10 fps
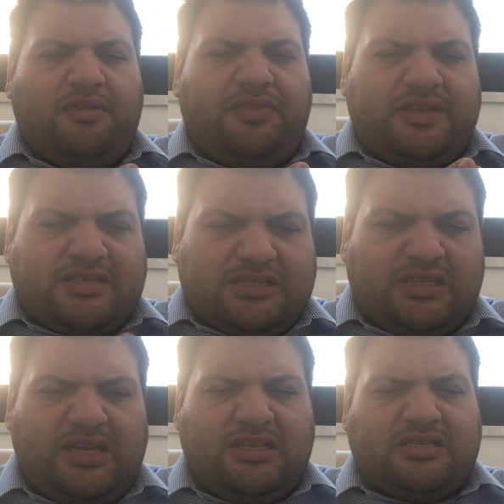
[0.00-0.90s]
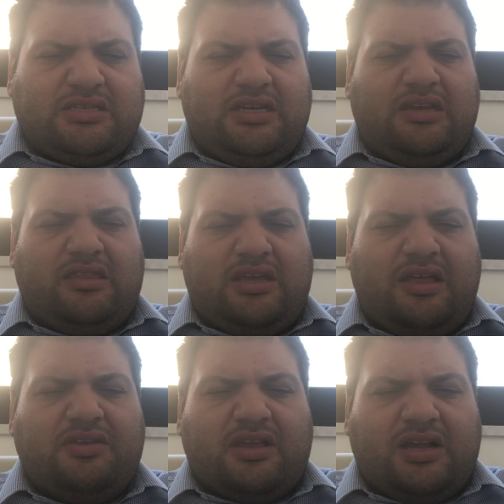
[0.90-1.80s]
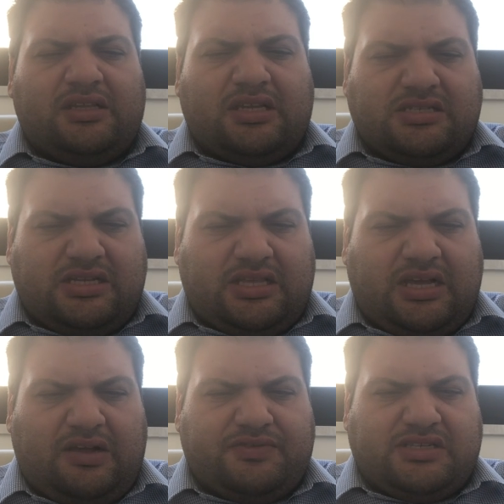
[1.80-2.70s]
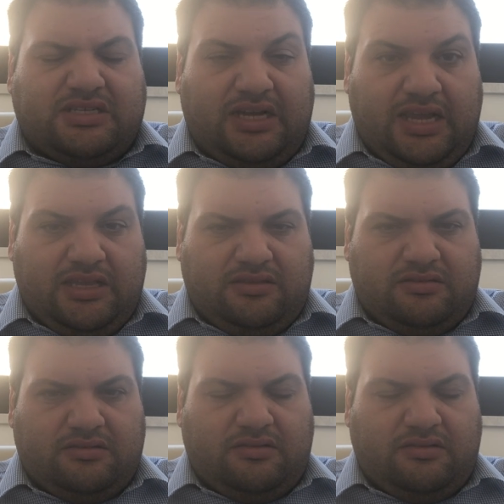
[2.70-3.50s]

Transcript: The states and the other countries that have signed